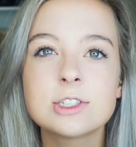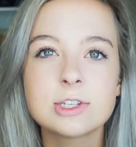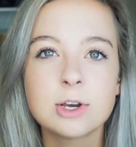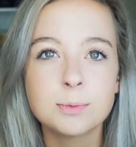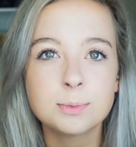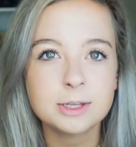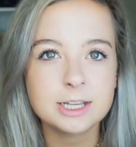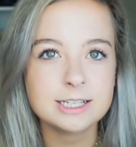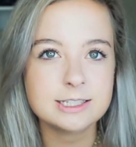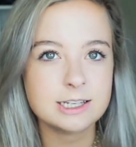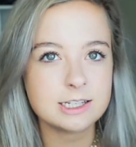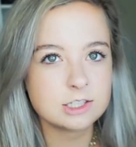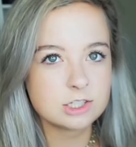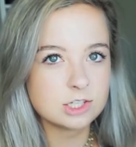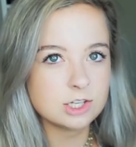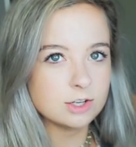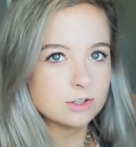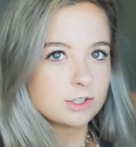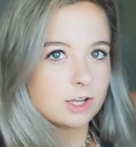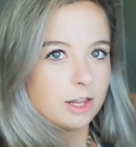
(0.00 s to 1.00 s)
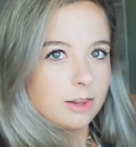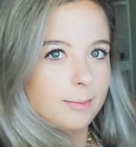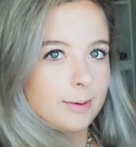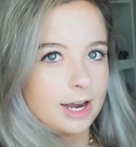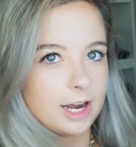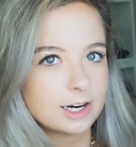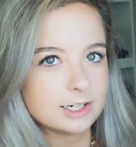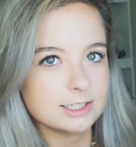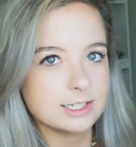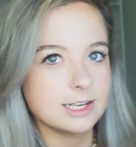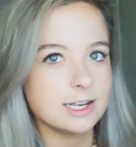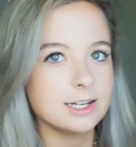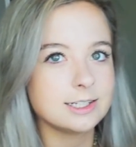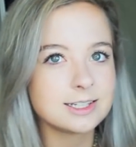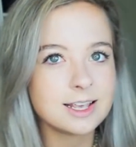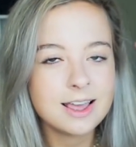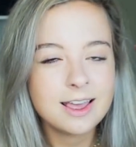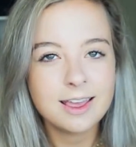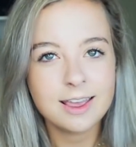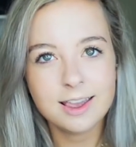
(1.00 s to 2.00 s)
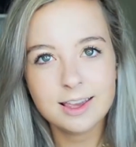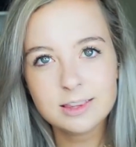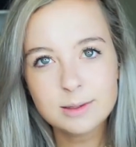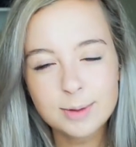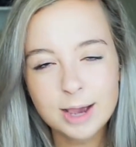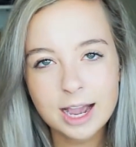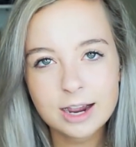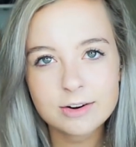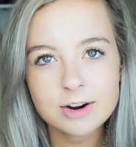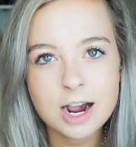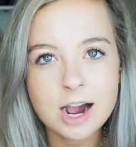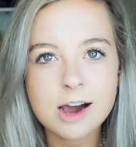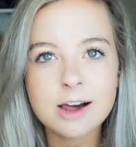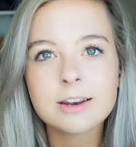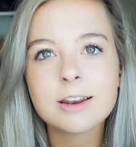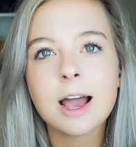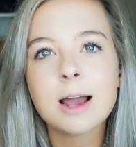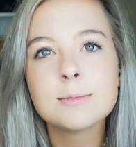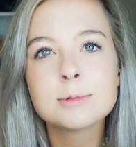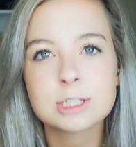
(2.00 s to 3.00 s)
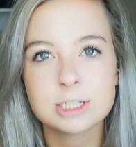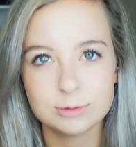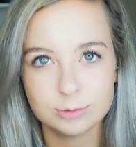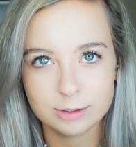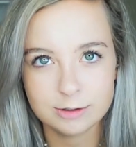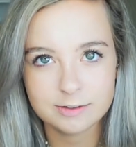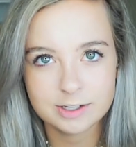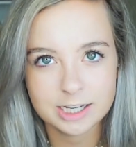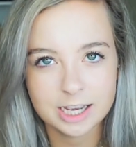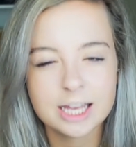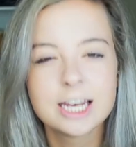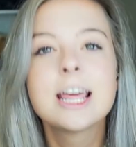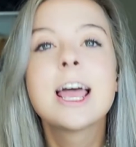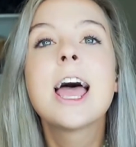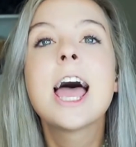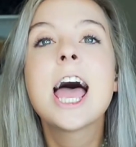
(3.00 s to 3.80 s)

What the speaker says: So please excuse all the boxes in the background. I'm still moving it.